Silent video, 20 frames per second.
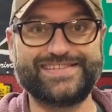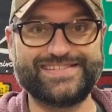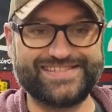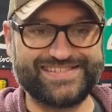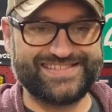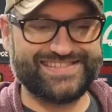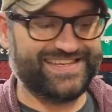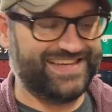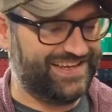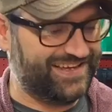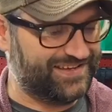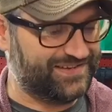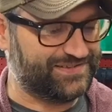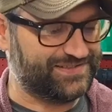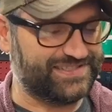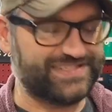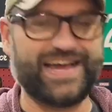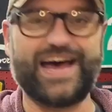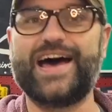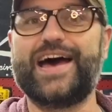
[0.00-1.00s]
single
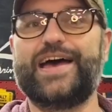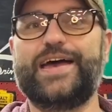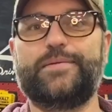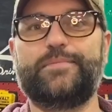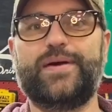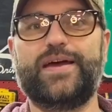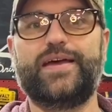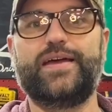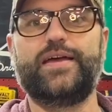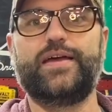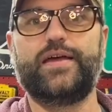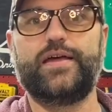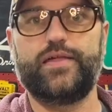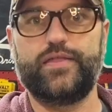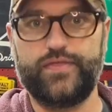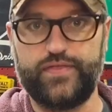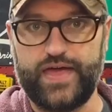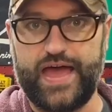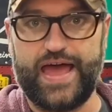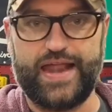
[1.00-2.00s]
time
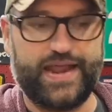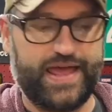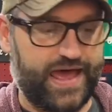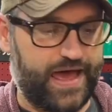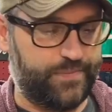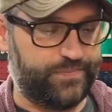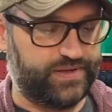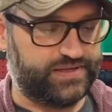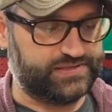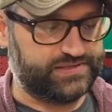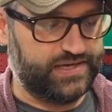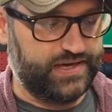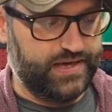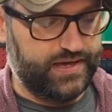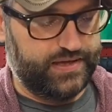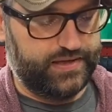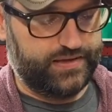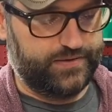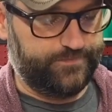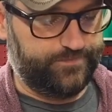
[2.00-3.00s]
that happens
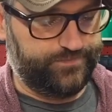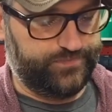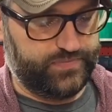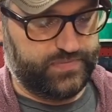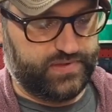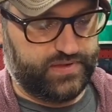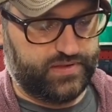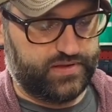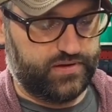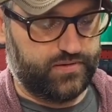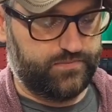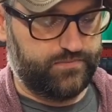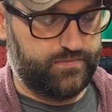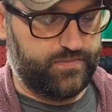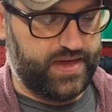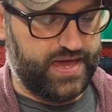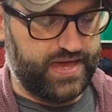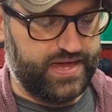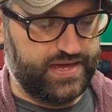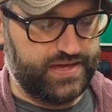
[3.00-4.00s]
they're
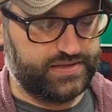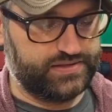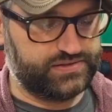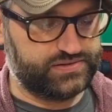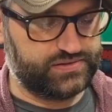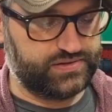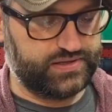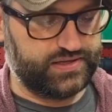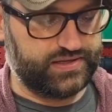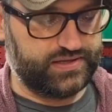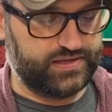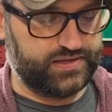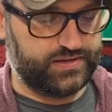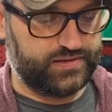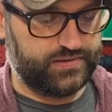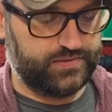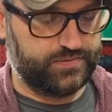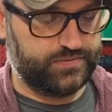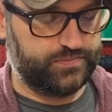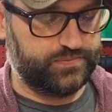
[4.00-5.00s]
made so that the
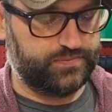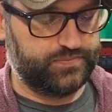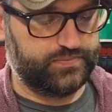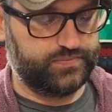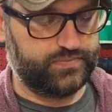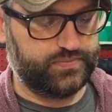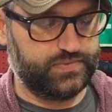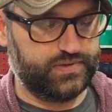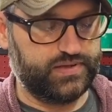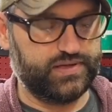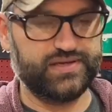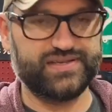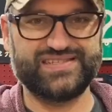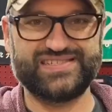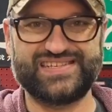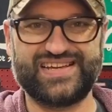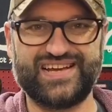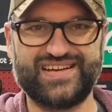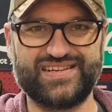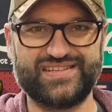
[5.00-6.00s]

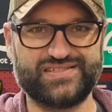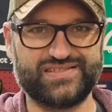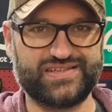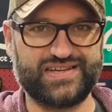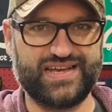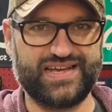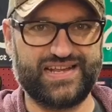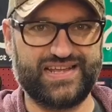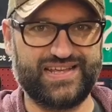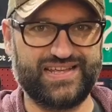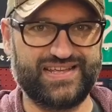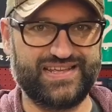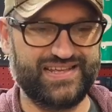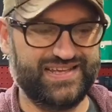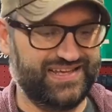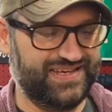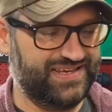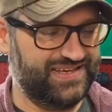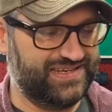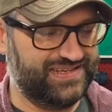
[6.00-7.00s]
sockets will kind of
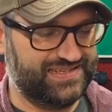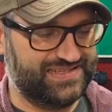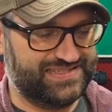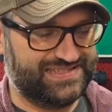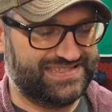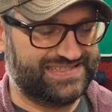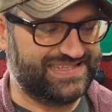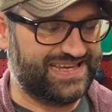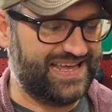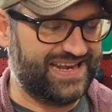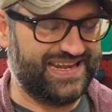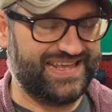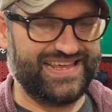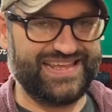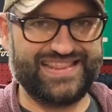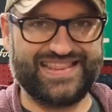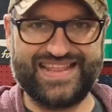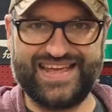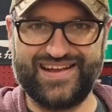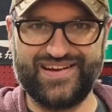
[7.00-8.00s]
set
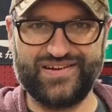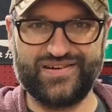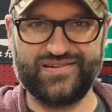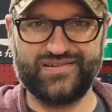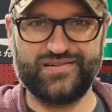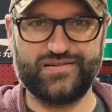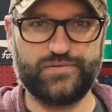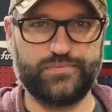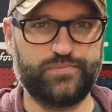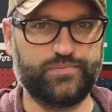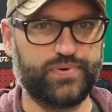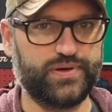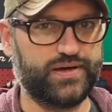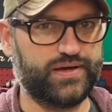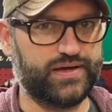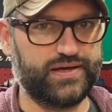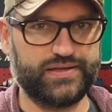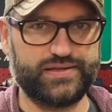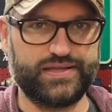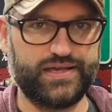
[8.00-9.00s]
in there,
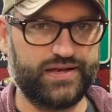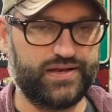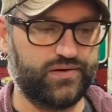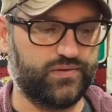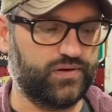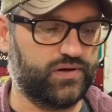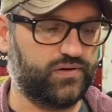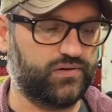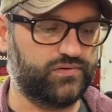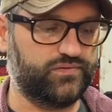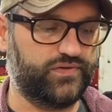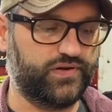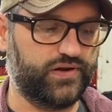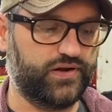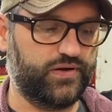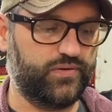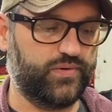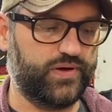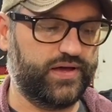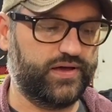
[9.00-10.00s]
but they don't hold
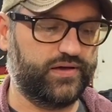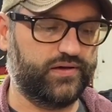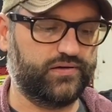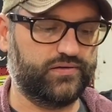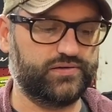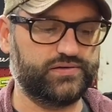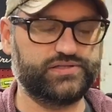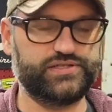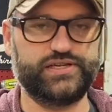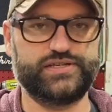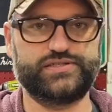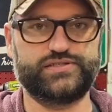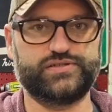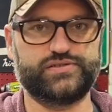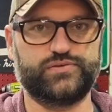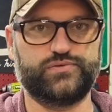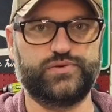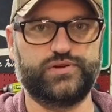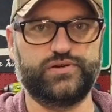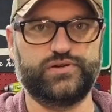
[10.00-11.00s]
very well. Chances
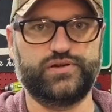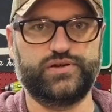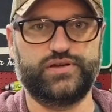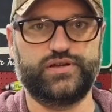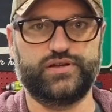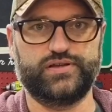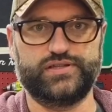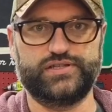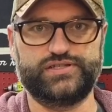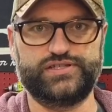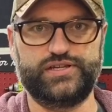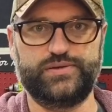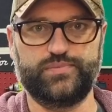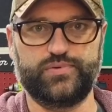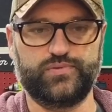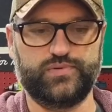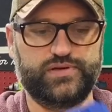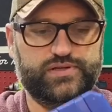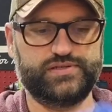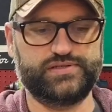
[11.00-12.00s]
are real good on the cheaper
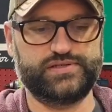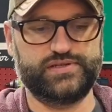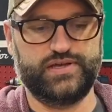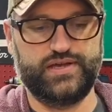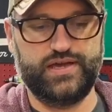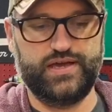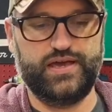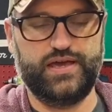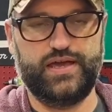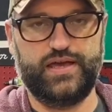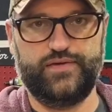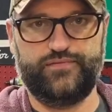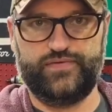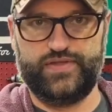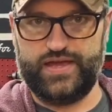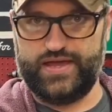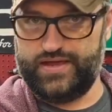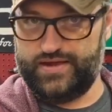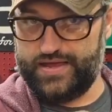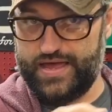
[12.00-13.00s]
ones. If
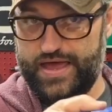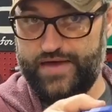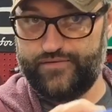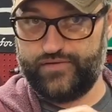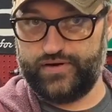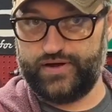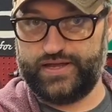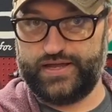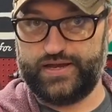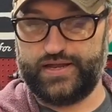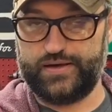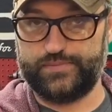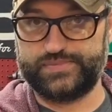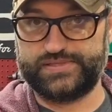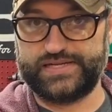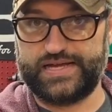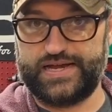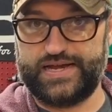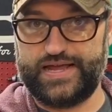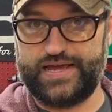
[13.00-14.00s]
they ever get
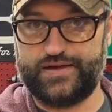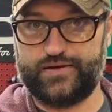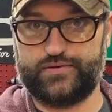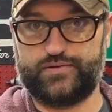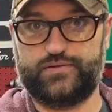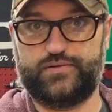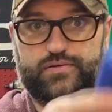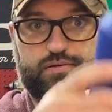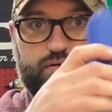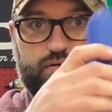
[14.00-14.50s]
upside down,